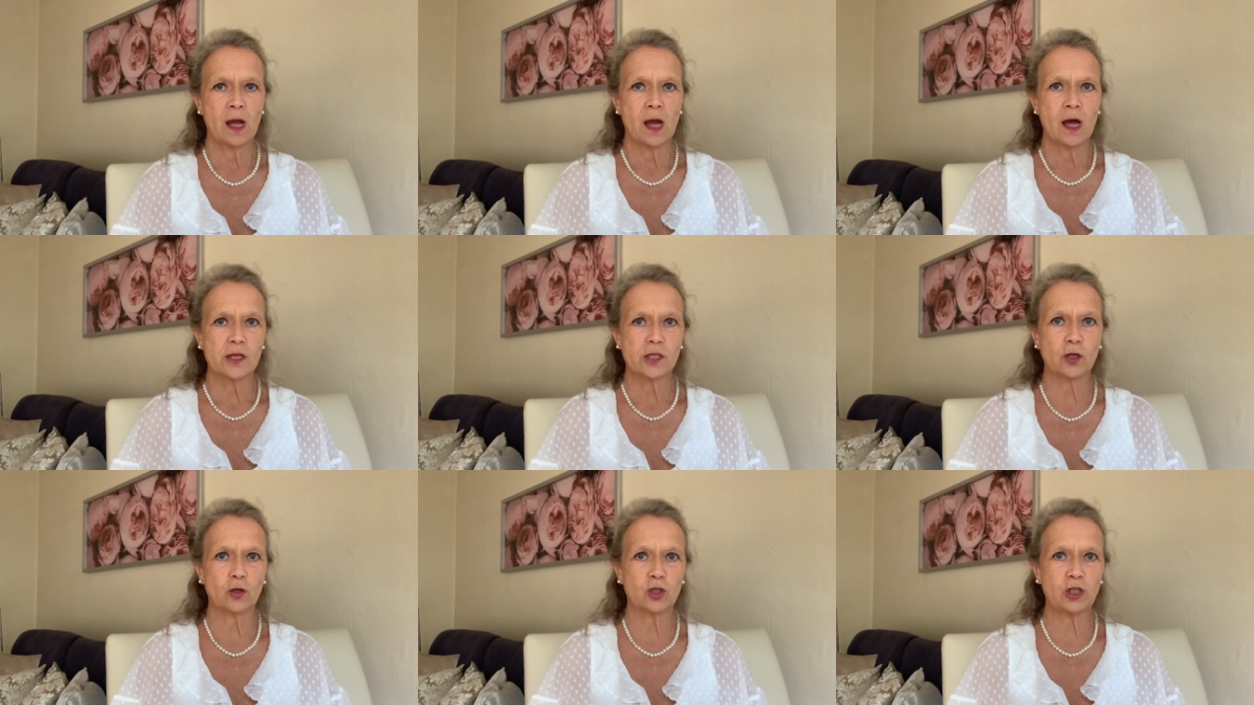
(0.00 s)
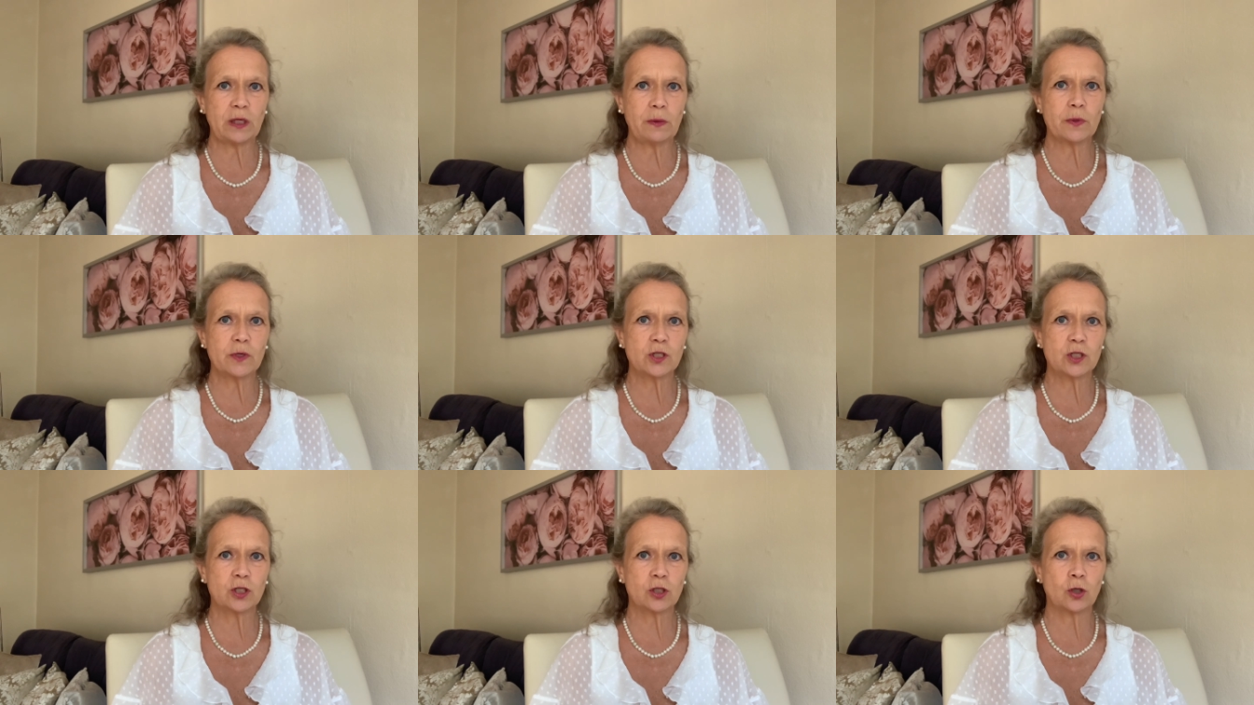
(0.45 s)
So she
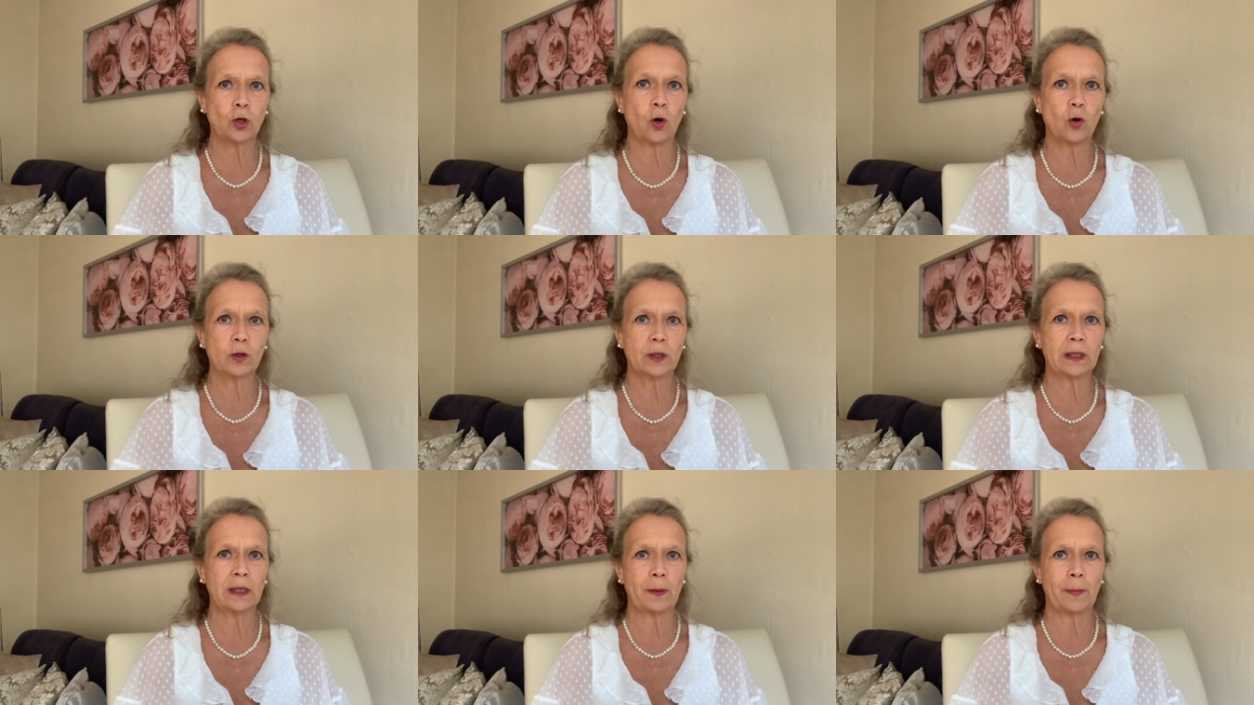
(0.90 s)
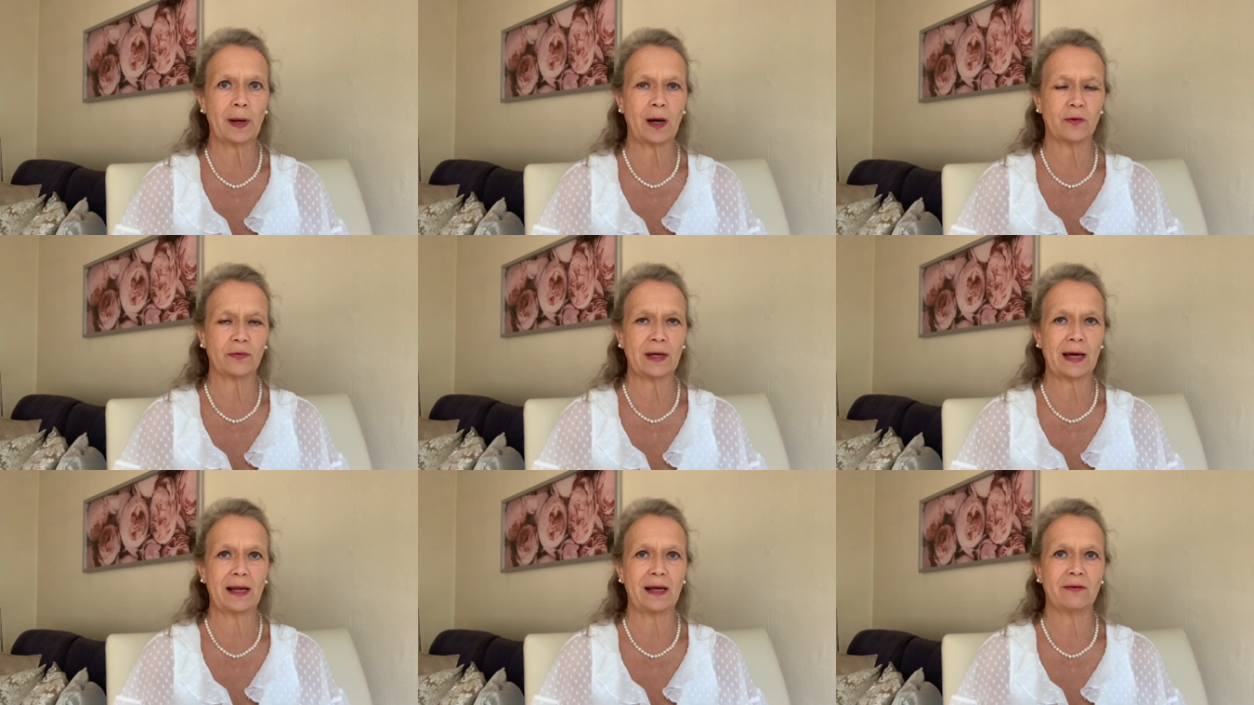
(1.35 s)
was talking about
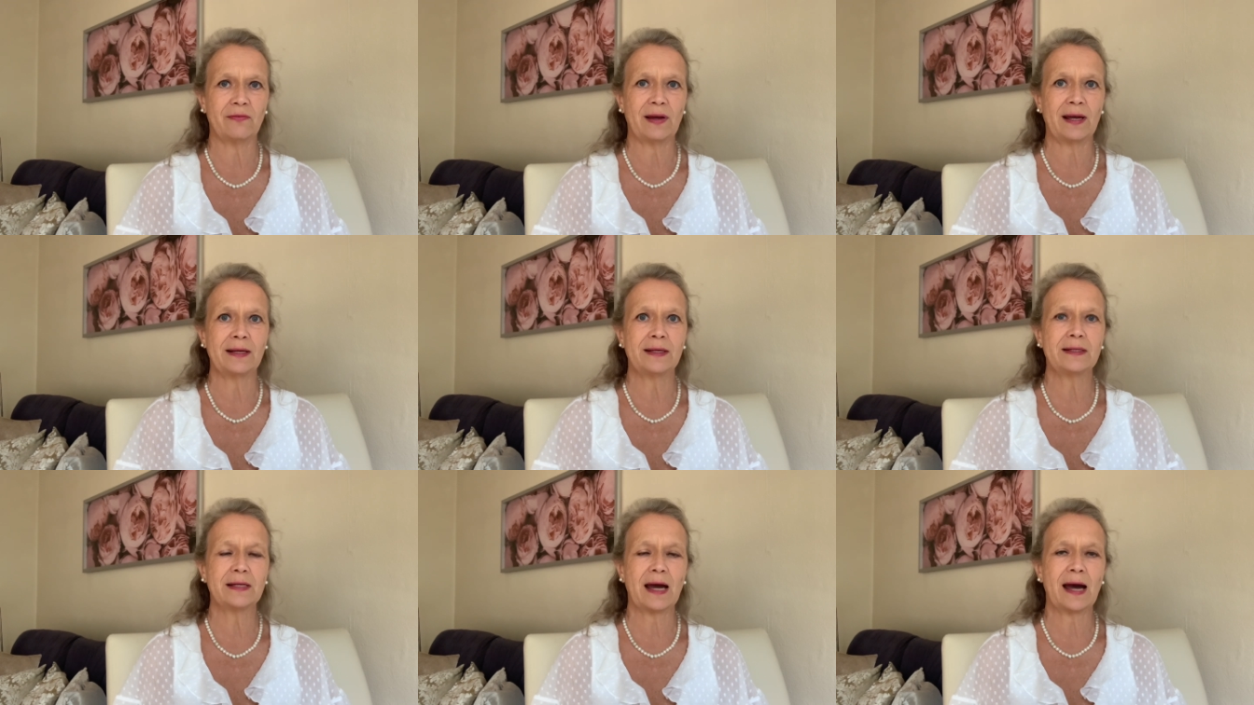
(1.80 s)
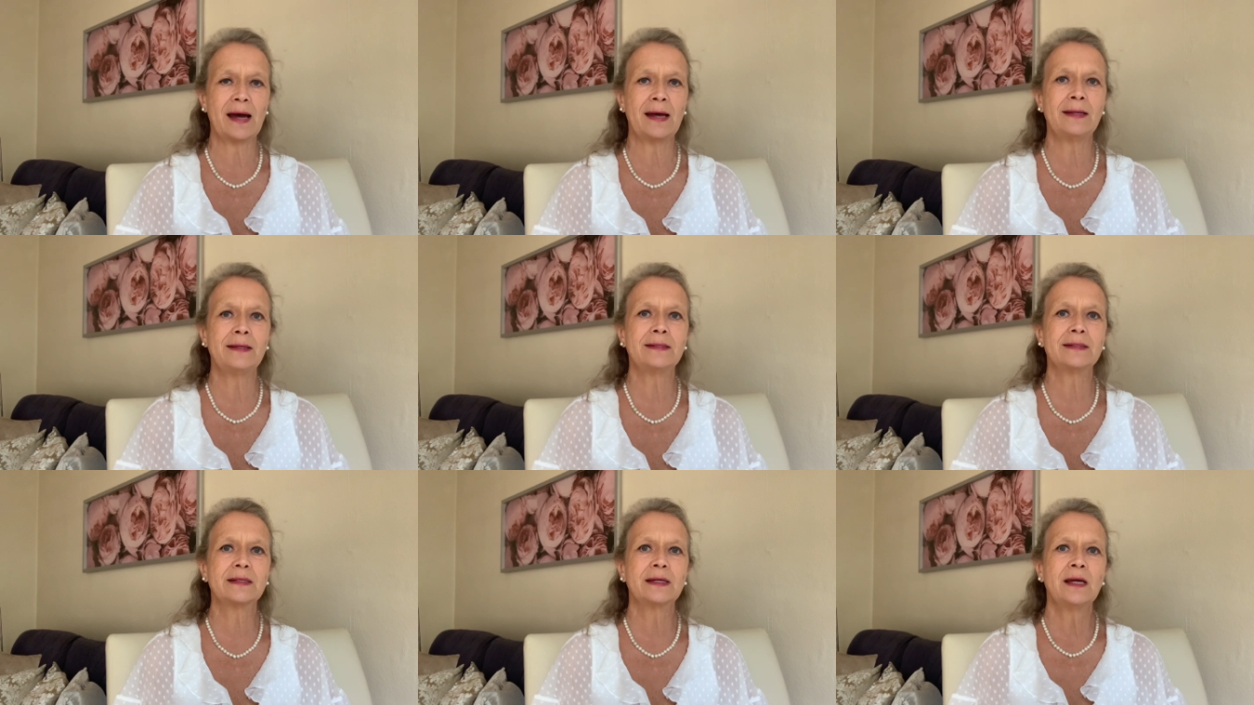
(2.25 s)
that event,
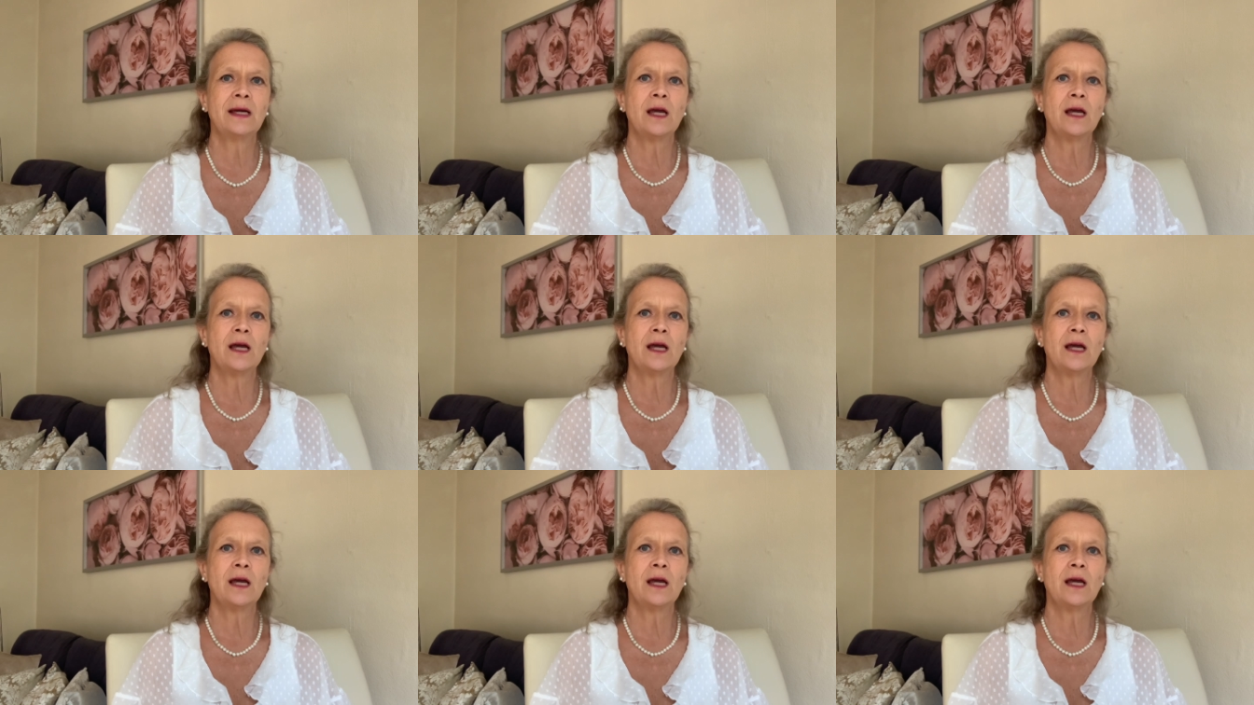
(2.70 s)
and